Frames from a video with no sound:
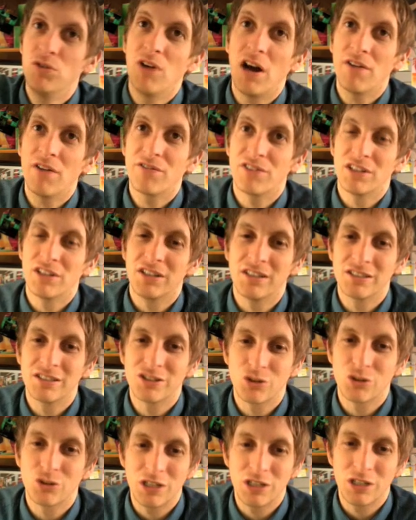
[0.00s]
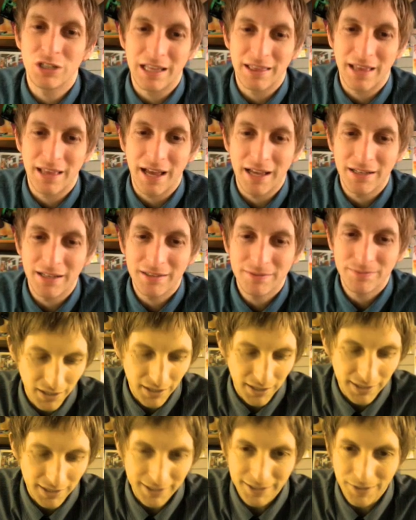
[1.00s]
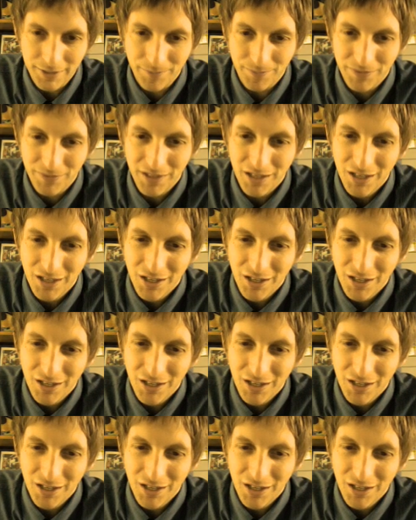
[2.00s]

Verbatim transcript: off the screen like that. Um,